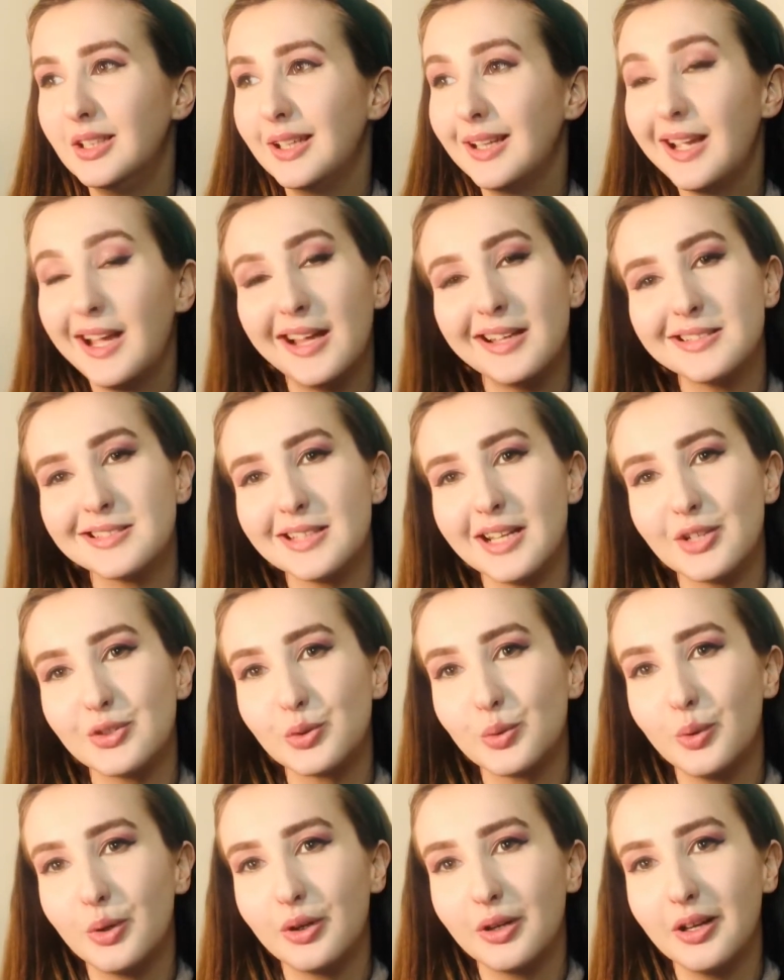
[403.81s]
Cat /
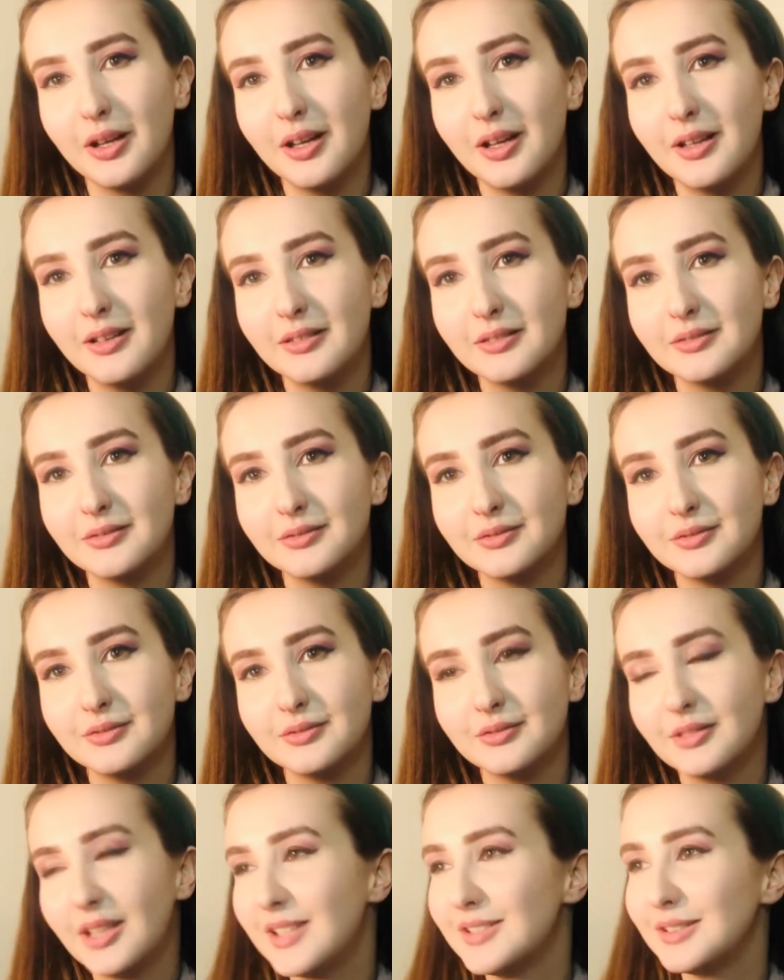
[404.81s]
quokka.
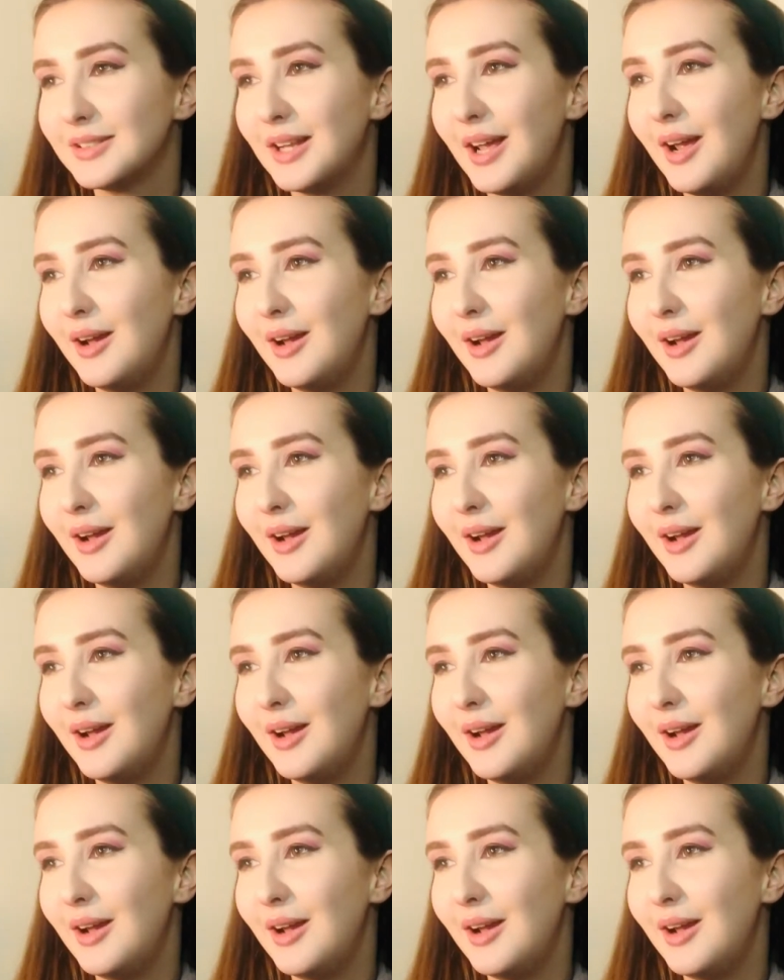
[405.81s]
I don't know.